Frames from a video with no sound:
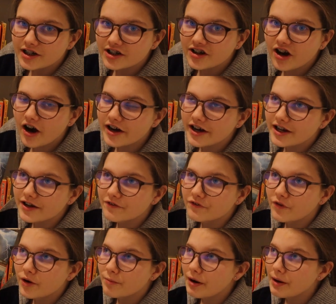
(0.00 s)
Got it
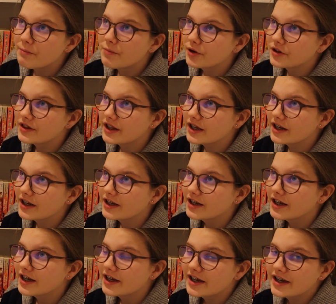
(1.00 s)
for my birthday,
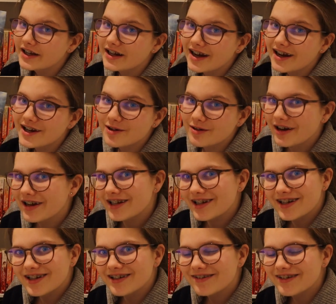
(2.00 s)
and I
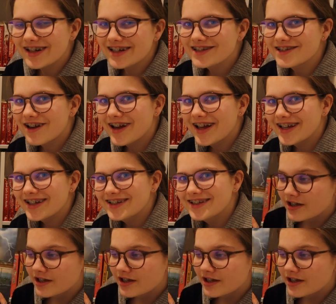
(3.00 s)
cried when I saw it.